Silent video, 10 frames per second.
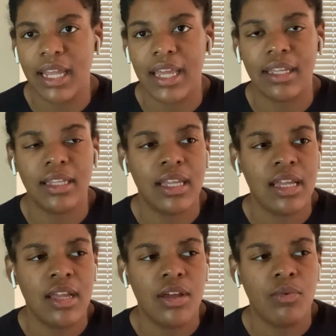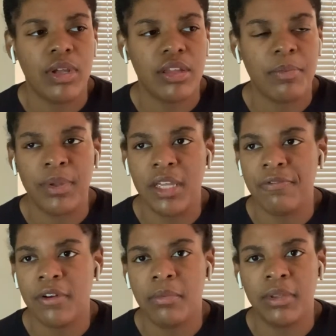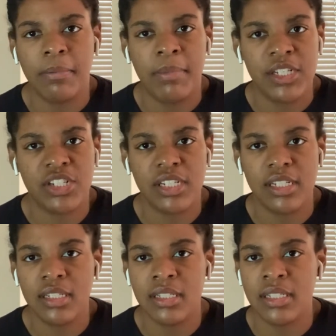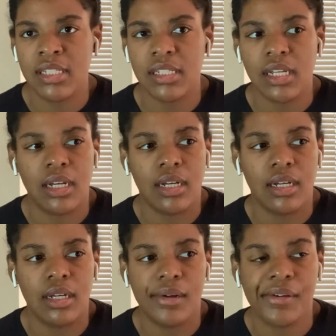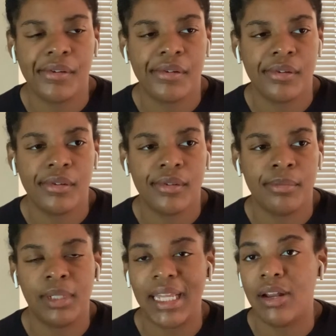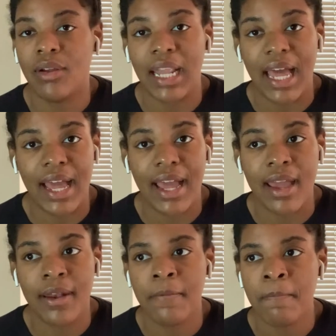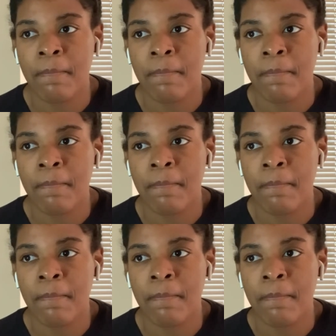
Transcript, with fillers: Like whether it be from the missions, uh, playing online,